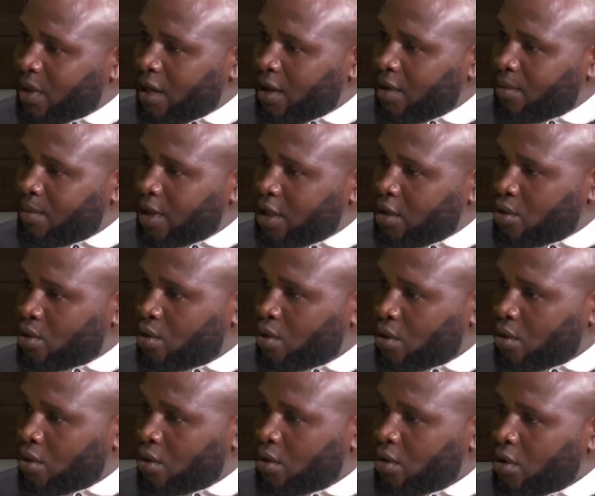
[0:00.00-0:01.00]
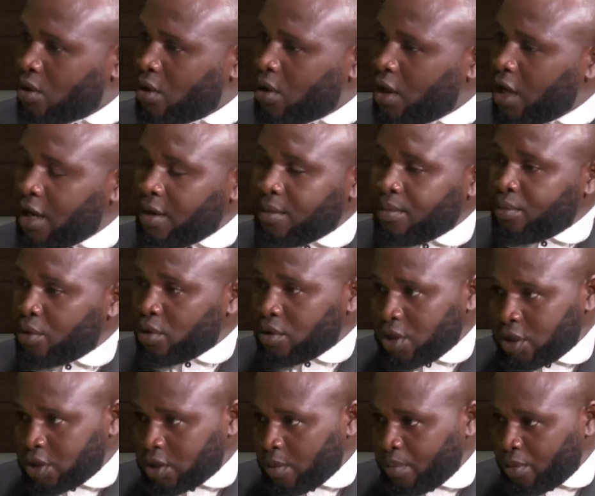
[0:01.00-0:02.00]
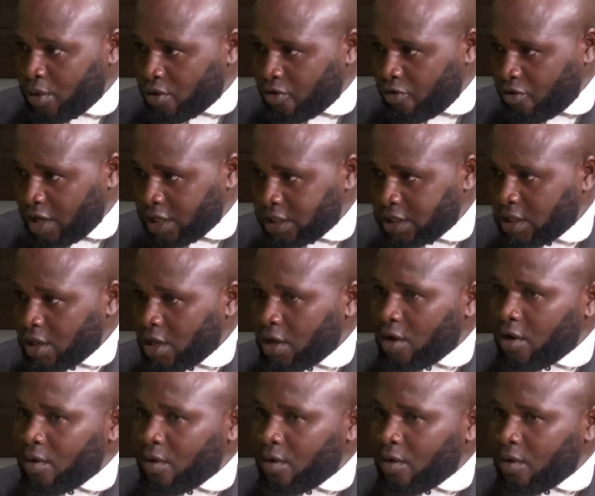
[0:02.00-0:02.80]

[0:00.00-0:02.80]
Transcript: medical police report first.